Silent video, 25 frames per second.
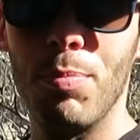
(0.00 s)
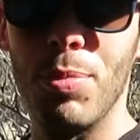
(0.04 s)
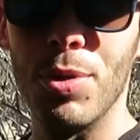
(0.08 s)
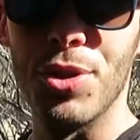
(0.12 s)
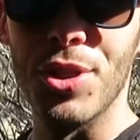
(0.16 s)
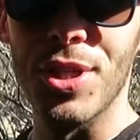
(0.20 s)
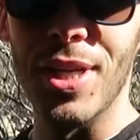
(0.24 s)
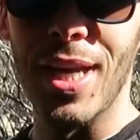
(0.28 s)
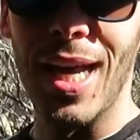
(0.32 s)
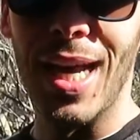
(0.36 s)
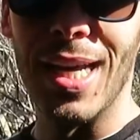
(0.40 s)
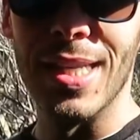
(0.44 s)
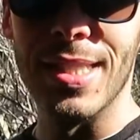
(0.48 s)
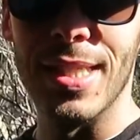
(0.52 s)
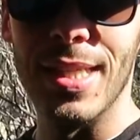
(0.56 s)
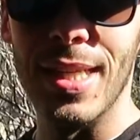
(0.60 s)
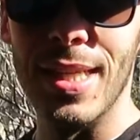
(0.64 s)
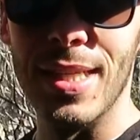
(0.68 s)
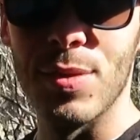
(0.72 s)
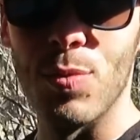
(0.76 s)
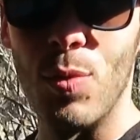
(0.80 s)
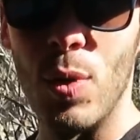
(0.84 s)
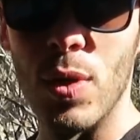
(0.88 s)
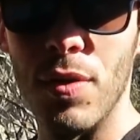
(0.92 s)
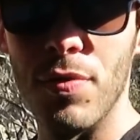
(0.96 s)
Butch Cassidy
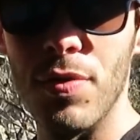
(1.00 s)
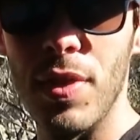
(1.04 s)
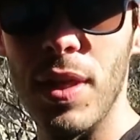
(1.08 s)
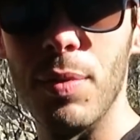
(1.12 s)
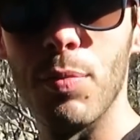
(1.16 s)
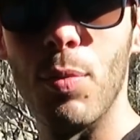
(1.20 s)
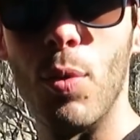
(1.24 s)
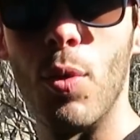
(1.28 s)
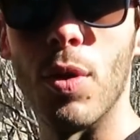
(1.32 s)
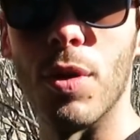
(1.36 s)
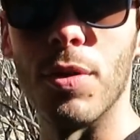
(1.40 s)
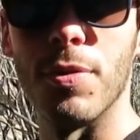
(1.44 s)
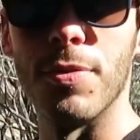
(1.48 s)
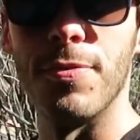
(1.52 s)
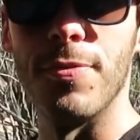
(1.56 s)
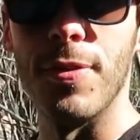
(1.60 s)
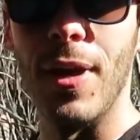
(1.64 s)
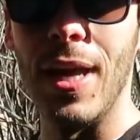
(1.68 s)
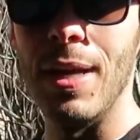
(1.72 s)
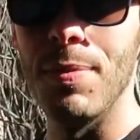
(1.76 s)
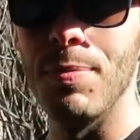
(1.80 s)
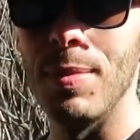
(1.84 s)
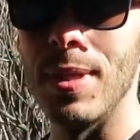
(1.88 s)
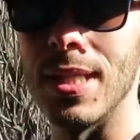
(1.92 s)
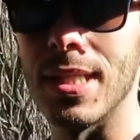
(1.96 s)
is one of the more
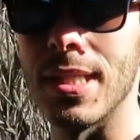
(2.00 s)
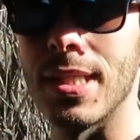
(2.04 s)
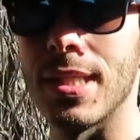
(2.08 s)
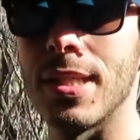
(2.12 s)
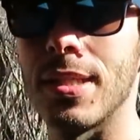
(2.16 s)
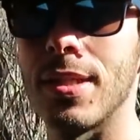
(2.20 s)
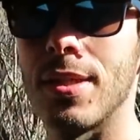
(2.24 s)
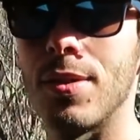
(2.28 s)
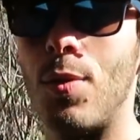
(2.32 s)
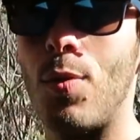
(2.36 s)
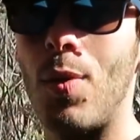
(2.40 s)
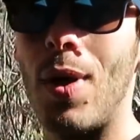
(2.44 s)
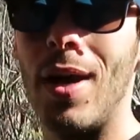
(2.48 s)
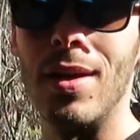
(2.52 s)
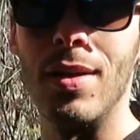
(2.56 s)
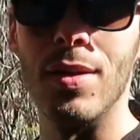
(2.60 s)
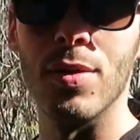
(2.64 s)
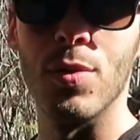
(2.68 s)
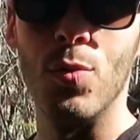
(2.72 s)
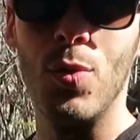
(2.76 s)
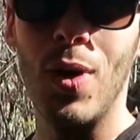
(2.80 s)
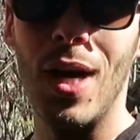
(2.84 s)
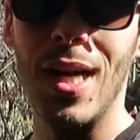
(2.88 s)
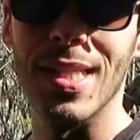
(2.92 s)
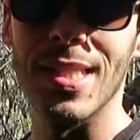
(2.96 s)
famous
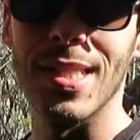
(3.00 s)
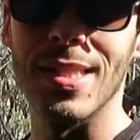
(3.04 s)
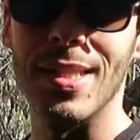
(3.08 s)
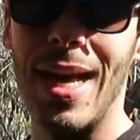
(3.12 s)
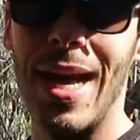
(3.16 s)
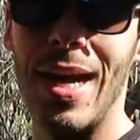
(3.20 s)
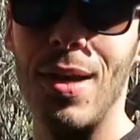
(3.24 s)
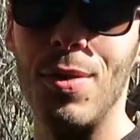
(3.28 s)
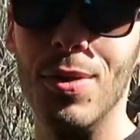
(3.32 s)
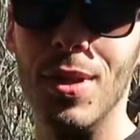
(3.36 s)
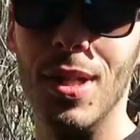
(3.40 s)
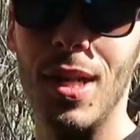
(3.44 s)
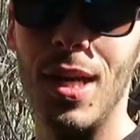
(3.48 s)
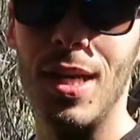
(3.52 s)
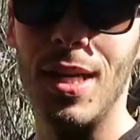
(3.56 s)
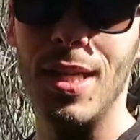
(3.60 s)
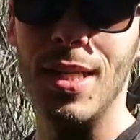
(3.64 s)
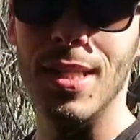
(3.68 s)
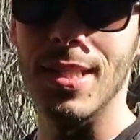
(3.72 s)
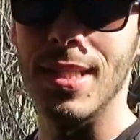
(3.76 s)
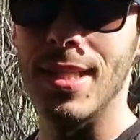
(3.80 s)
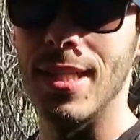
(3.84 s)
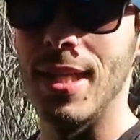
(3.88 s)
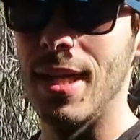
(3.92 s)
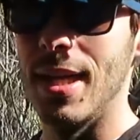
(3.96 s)
Wild West
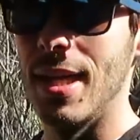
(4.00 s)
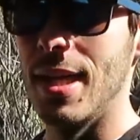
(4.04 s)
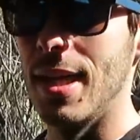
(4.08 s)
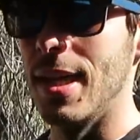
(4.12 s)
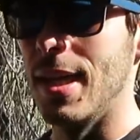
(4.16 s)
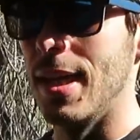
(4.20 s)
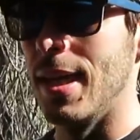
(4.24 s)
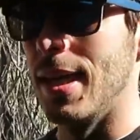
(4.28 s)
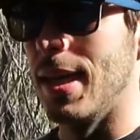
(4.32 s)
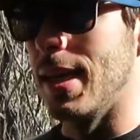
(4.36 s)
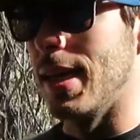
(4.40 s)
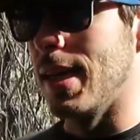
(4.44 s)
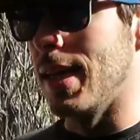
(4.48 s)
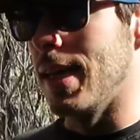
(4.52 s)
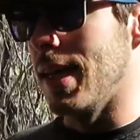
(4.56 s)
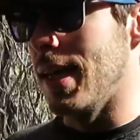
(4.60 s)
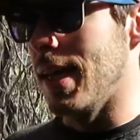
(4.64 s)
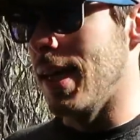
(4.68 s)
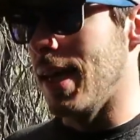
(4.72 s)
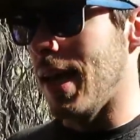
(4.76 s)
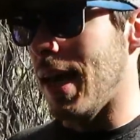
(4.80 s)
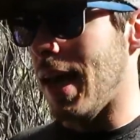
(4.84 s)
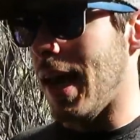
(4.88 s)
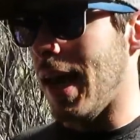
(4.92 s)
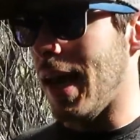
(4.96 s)
outlaws,
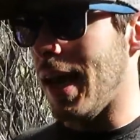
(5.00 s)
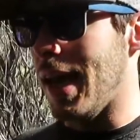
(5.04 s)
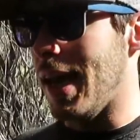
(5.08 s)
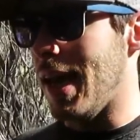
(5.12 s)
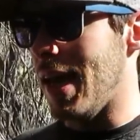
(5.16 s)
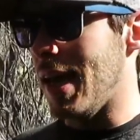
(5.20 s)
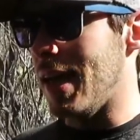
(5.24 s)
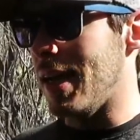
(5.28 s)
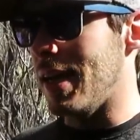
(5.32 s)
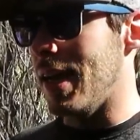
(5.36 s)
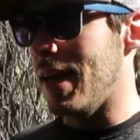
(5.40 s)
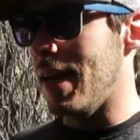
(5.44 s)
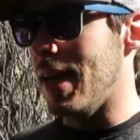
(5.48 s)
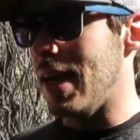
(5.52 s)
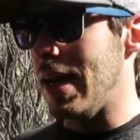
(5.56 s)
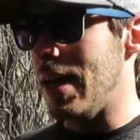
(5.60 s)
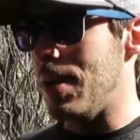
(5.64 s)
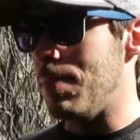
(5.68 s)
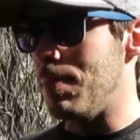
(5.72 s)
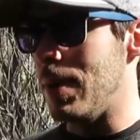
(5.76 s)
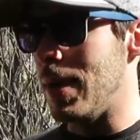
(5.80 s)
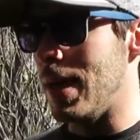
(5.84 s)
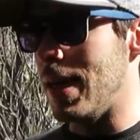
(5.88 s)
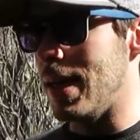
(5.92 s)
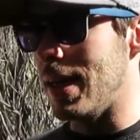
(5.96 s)
and
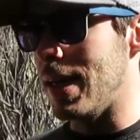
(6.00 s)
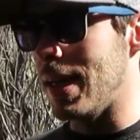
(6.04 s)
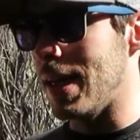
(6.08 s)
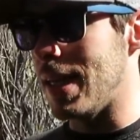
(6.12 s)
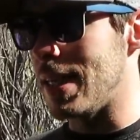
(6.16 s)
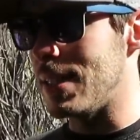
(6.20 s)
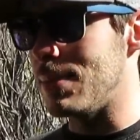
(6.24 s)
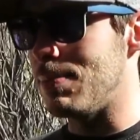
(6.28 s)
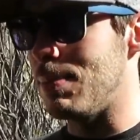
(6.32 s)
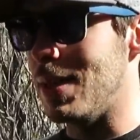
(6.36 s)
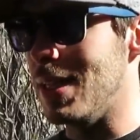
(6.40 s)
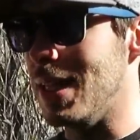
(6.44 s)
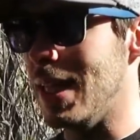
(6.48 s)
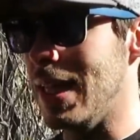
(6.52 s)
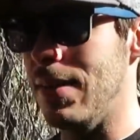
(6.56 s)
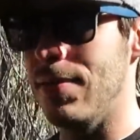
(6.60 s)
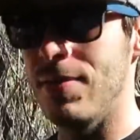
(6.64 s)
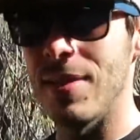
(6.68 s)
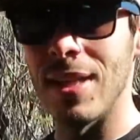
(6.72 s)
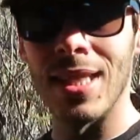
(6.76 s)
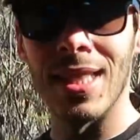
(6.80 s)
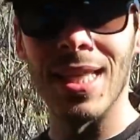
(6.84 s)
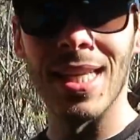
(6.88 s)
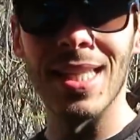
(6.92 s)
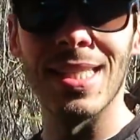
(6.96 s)
it is believed
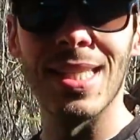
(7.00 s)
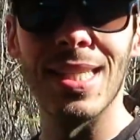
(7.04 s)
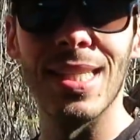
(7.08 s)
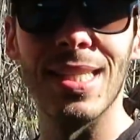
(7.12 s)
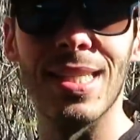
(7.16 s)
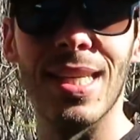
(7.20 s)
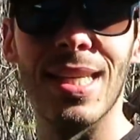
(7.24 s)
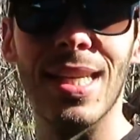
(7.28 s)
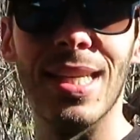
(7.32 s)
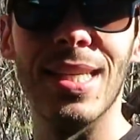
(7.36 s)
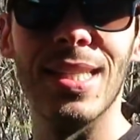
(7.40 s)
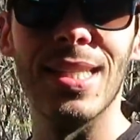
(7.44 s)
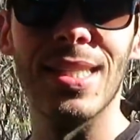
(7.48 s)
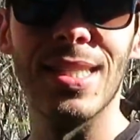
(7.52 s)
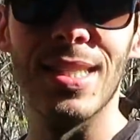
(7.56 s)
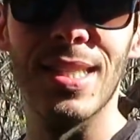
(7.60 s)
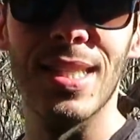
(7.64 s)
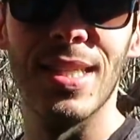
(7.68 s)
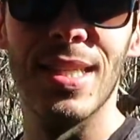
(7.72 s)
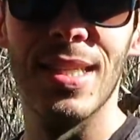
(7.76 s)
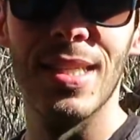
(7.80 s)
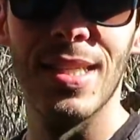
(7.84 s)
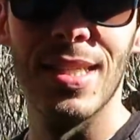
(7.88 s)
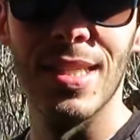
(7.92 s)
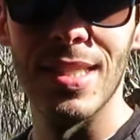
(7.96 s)
that this is
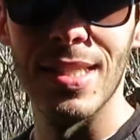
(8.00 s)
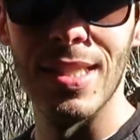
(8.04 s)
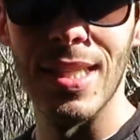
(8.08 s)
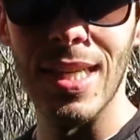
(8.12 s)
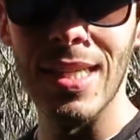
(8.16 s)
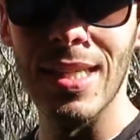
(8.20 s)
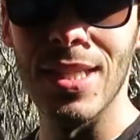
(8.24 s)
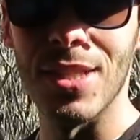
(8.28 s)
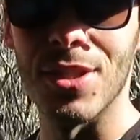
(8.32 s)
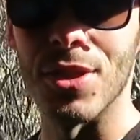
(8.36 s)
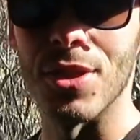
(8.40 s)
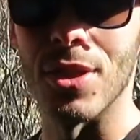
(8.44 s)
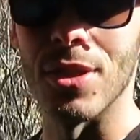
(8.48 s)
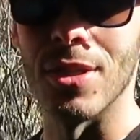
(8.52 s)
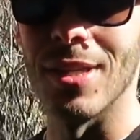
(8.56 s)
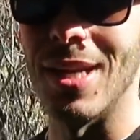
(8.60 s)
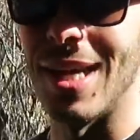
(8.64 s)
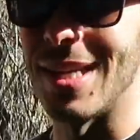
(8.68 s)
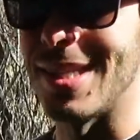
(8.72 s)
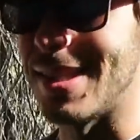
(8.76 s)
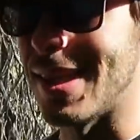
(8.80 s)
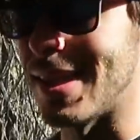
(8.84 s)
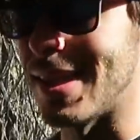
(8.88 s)
his signature, not